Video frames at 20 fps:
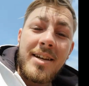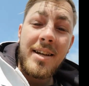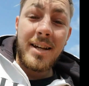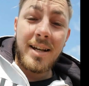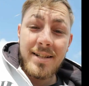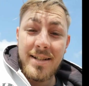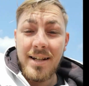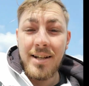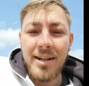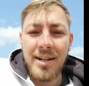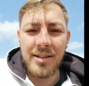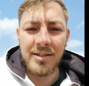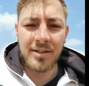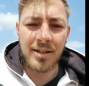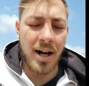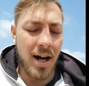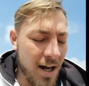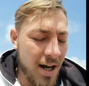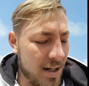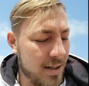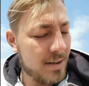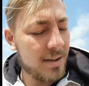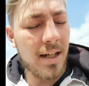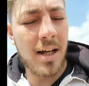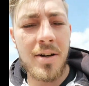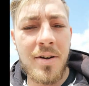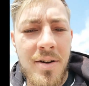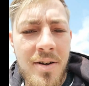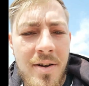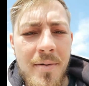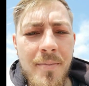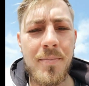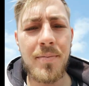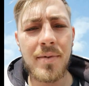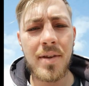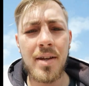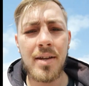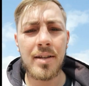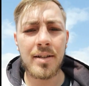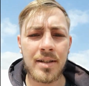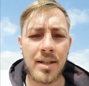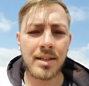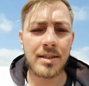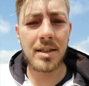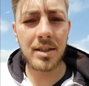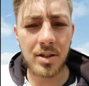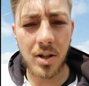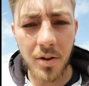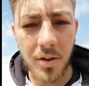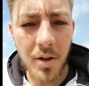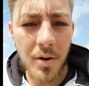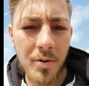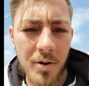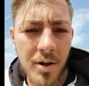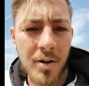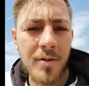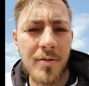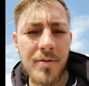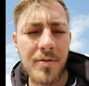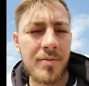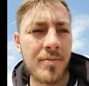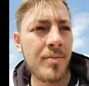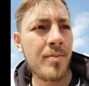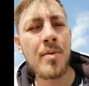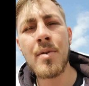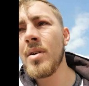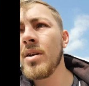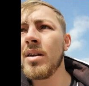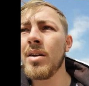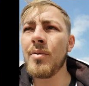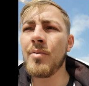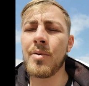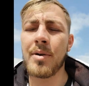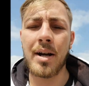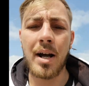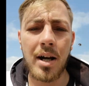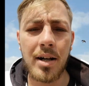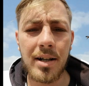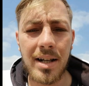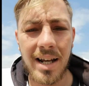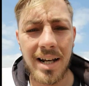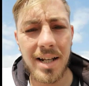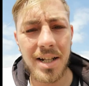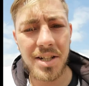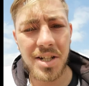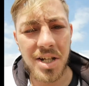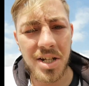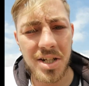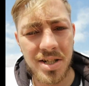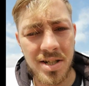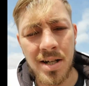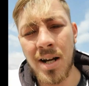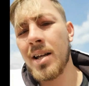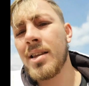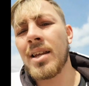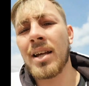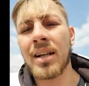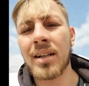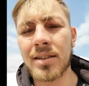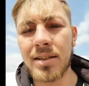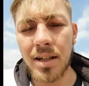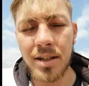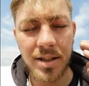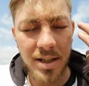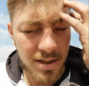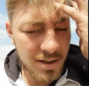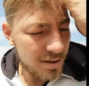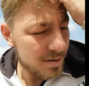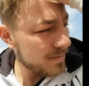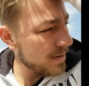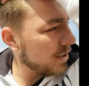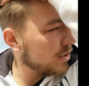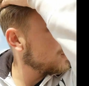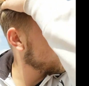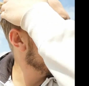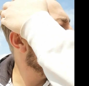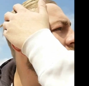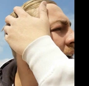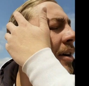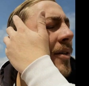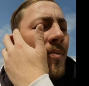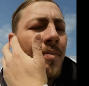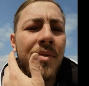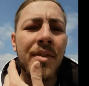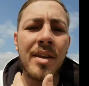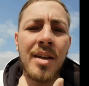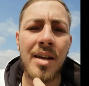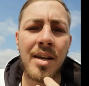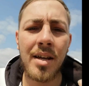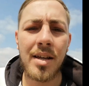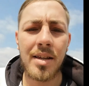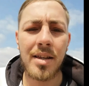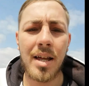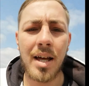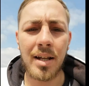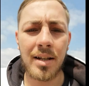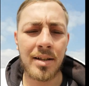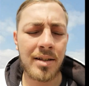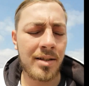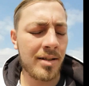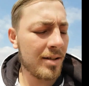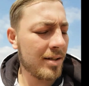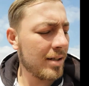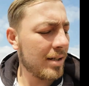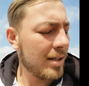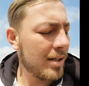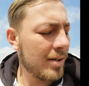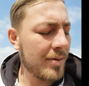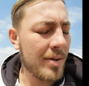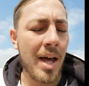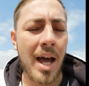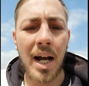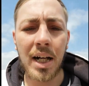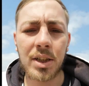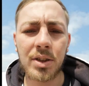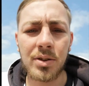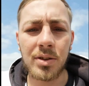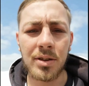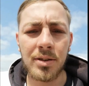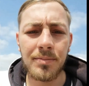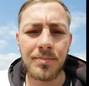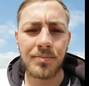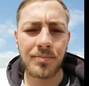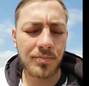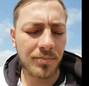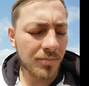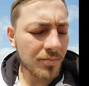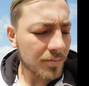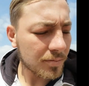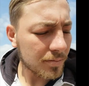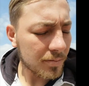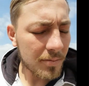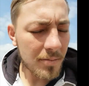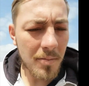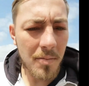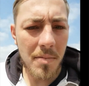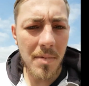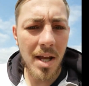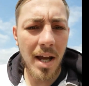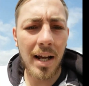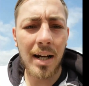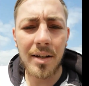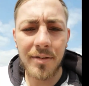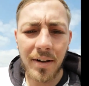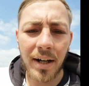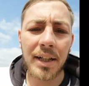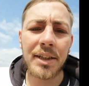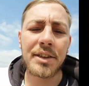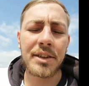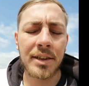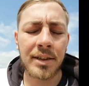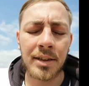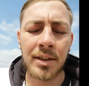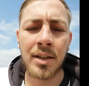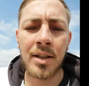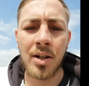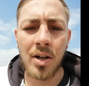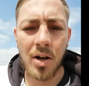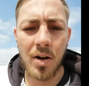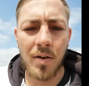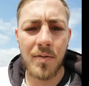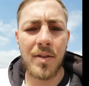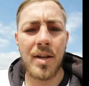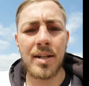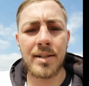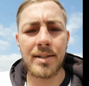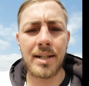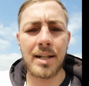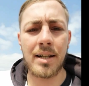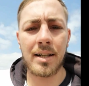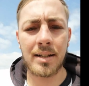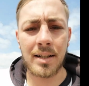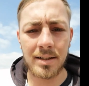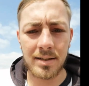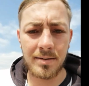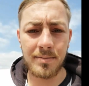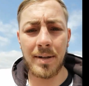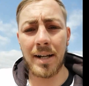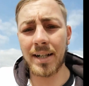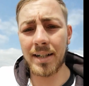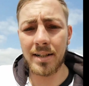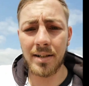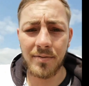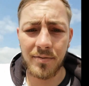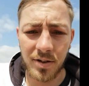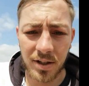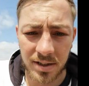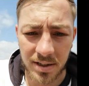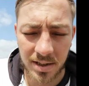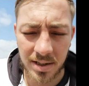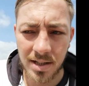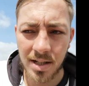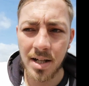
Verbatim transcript: is our little guy. So this is on the roof without any dish, nothing. So just to make sure that the actual elevation of the antenna doesn't make a difference